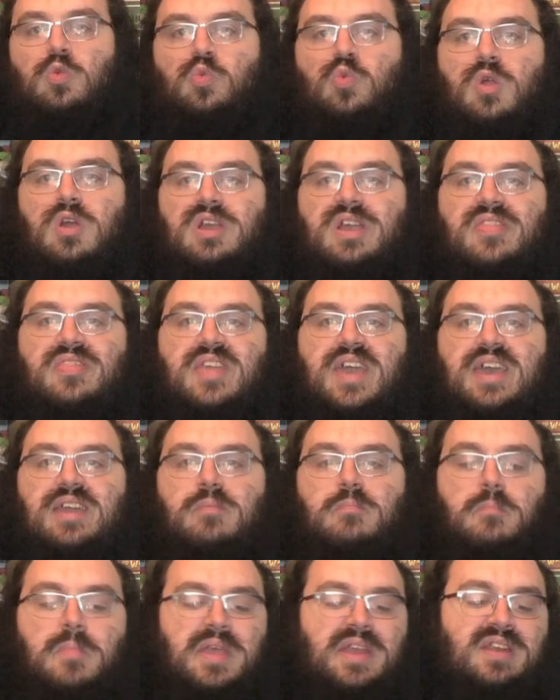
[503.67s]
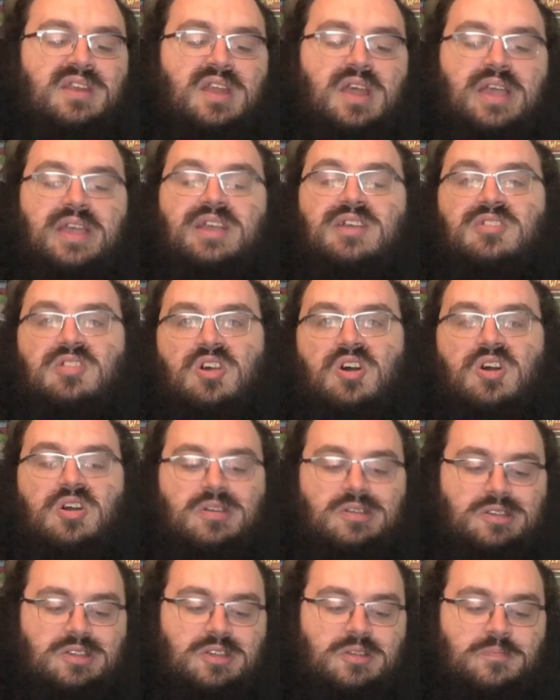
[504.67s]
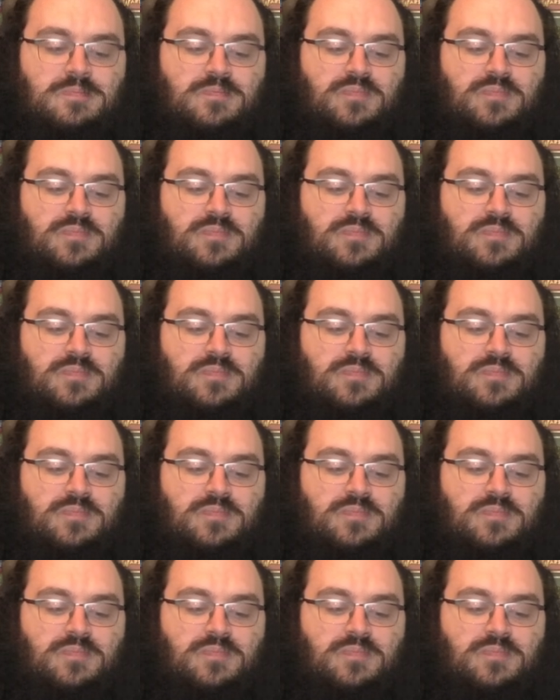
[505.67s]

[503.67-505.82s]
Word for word: rocking that midnight clock.